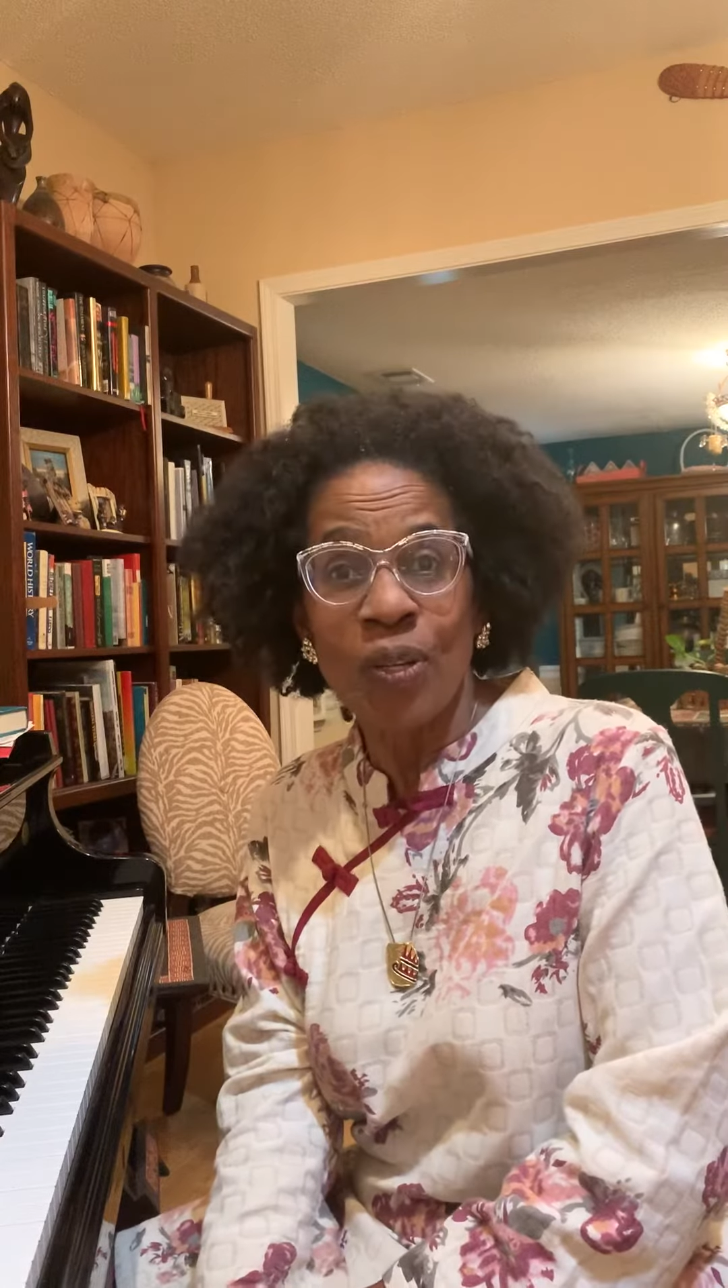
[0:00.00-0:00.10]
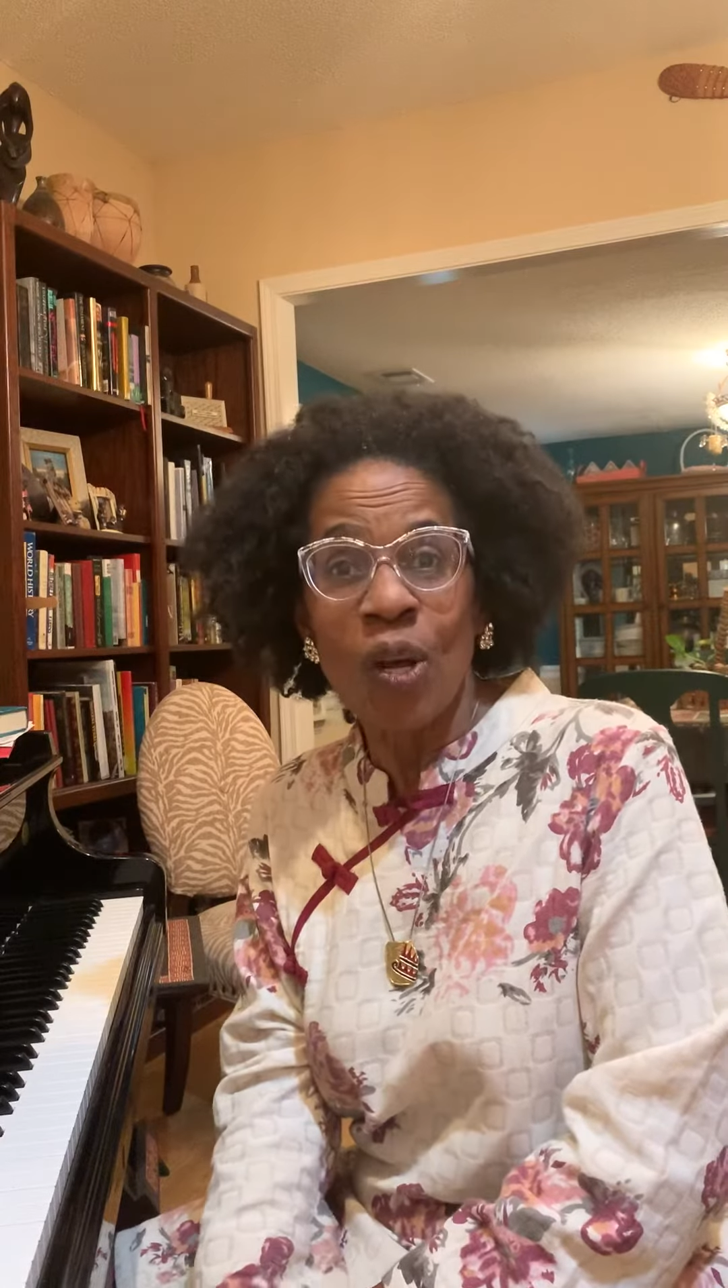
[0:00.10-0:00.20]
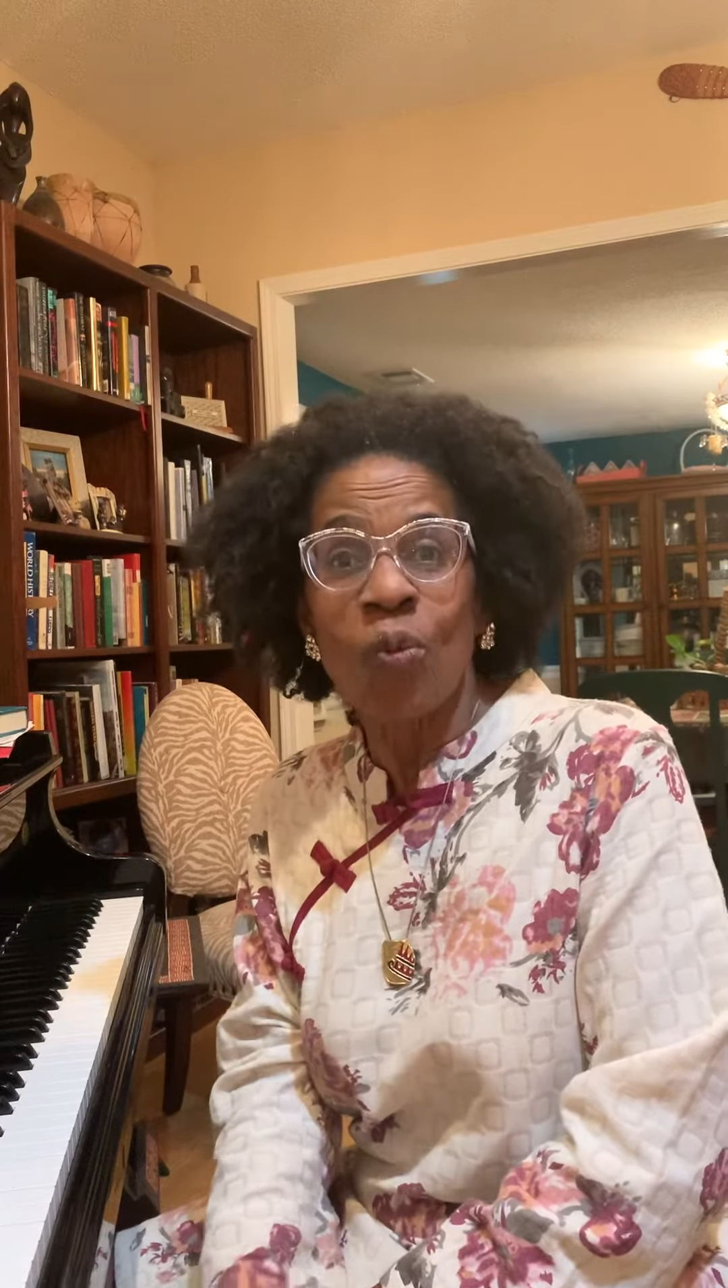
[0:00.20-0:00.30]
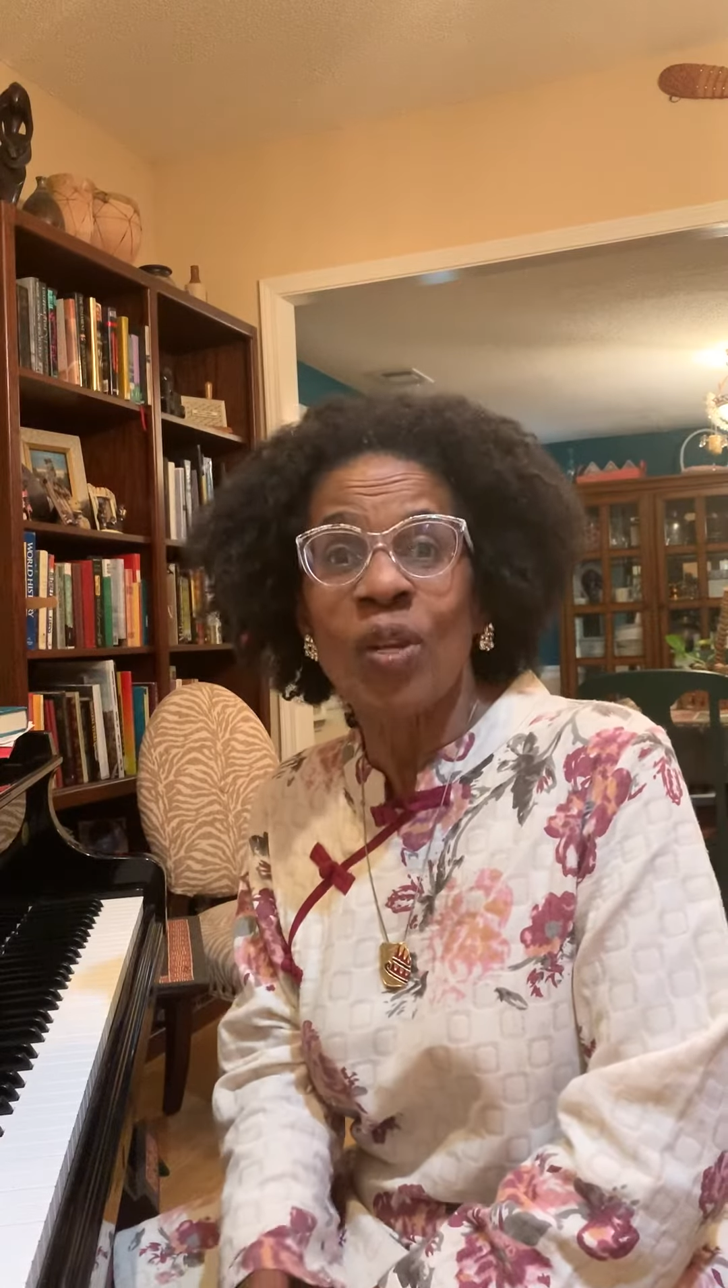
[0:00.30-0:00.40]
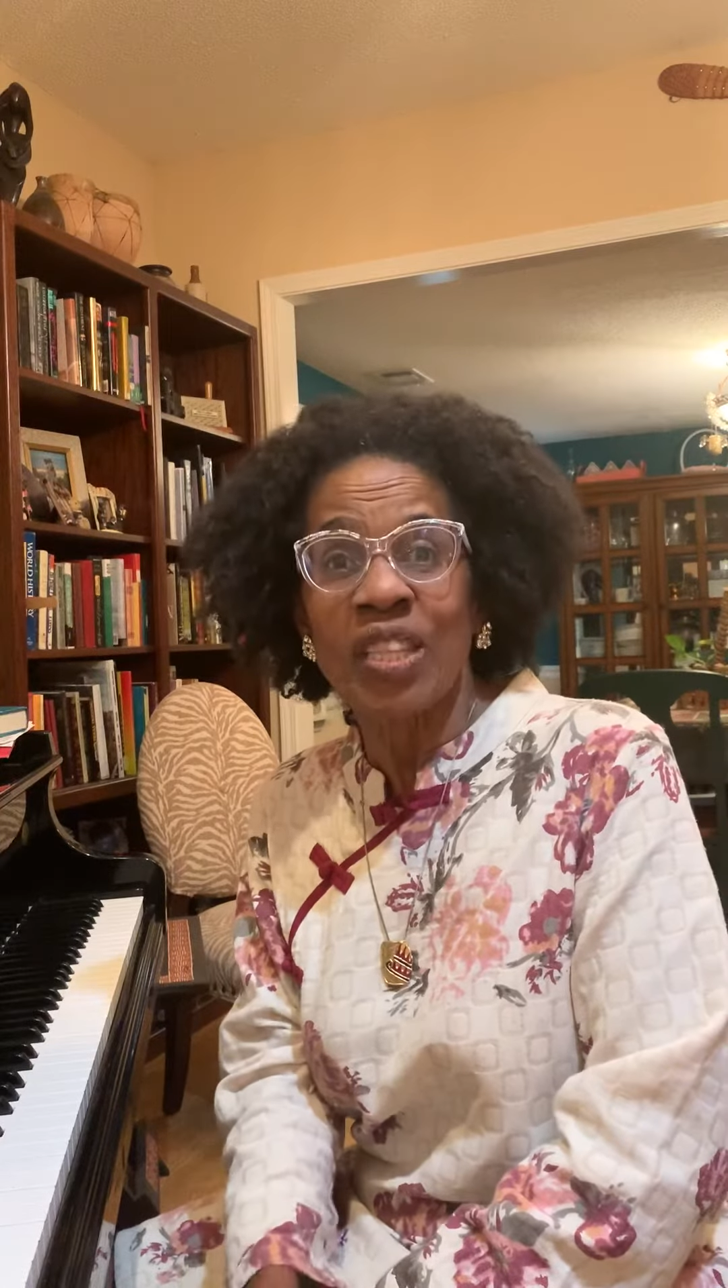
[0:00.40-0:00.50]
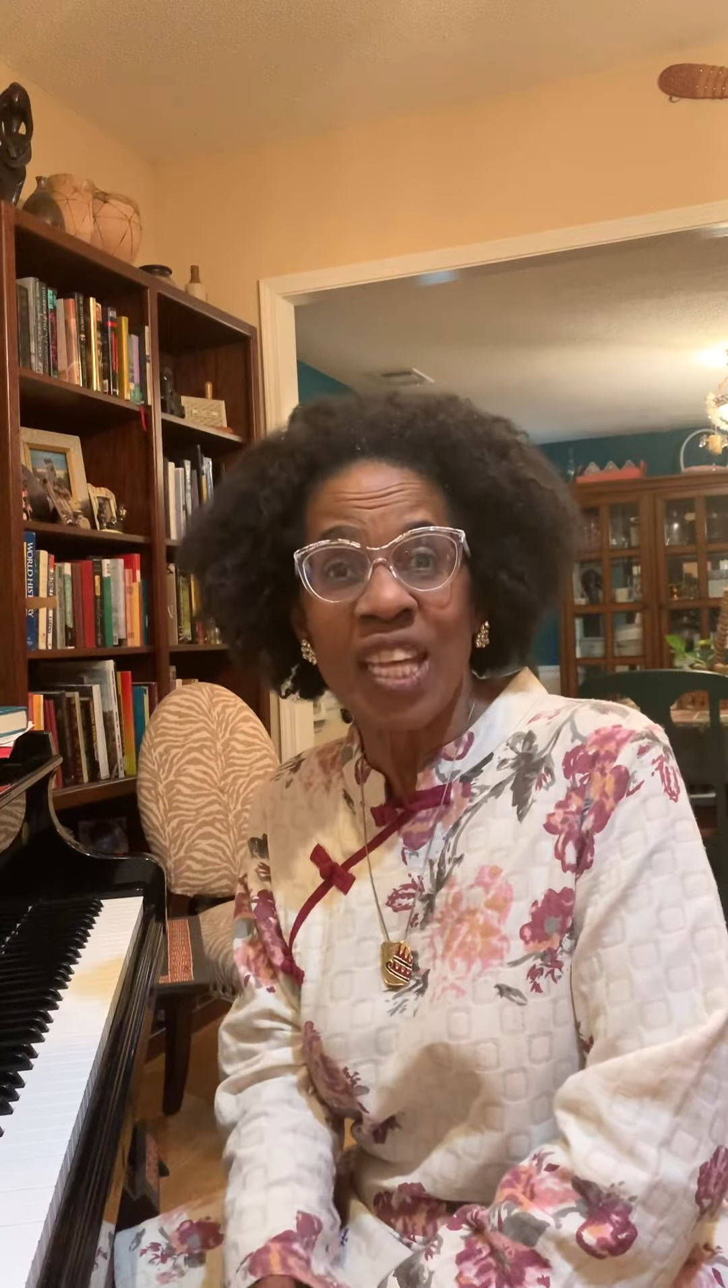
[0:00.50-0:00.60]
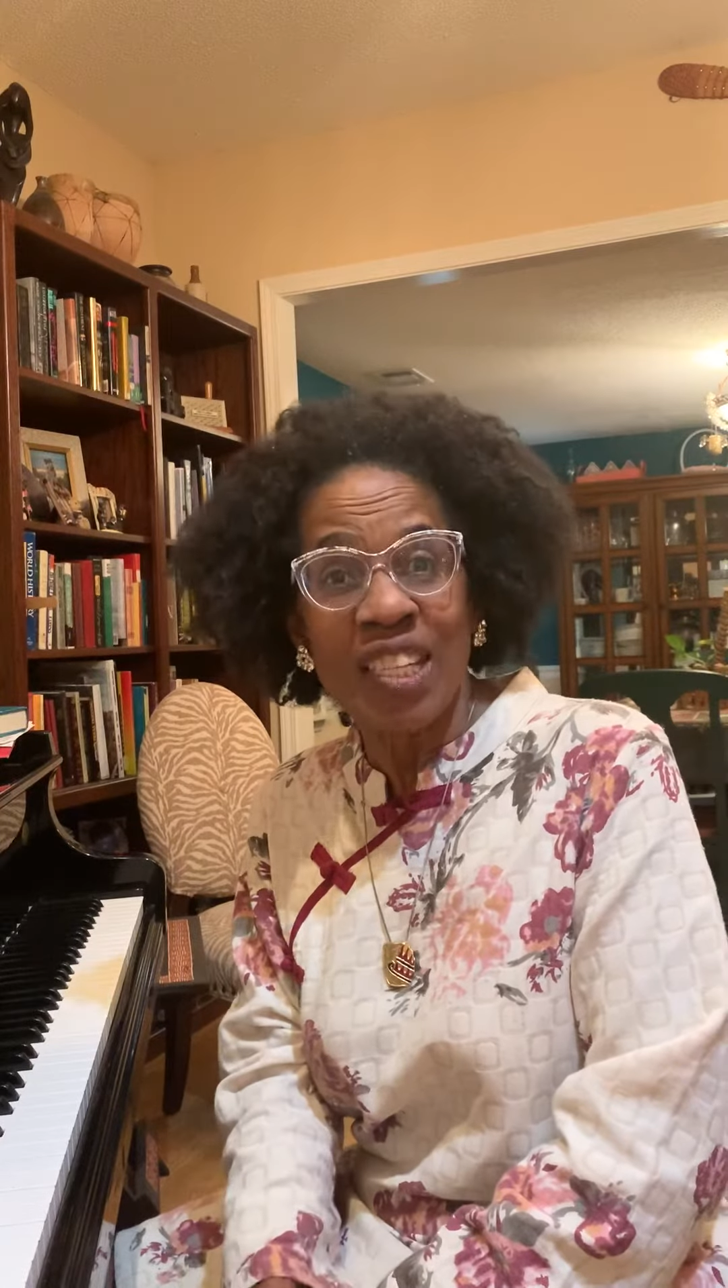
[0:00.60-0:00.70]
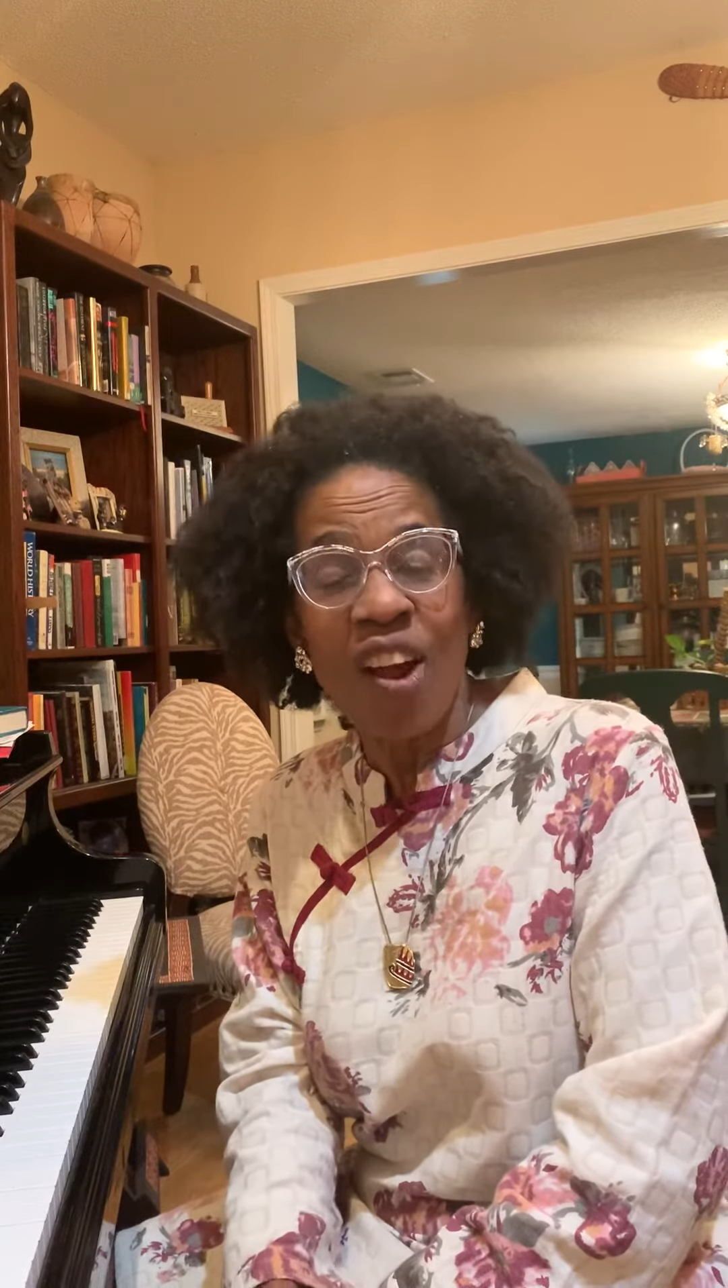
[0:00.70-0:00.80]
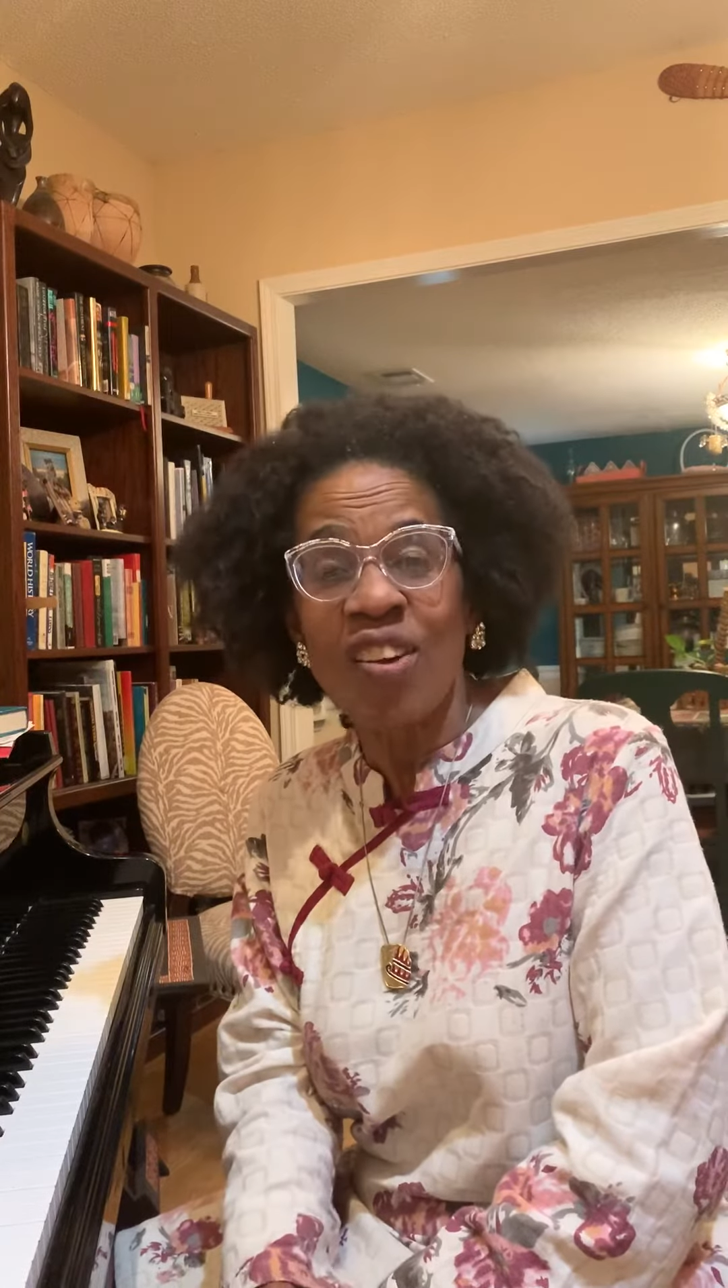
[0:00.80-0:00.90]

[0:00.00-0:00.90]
within our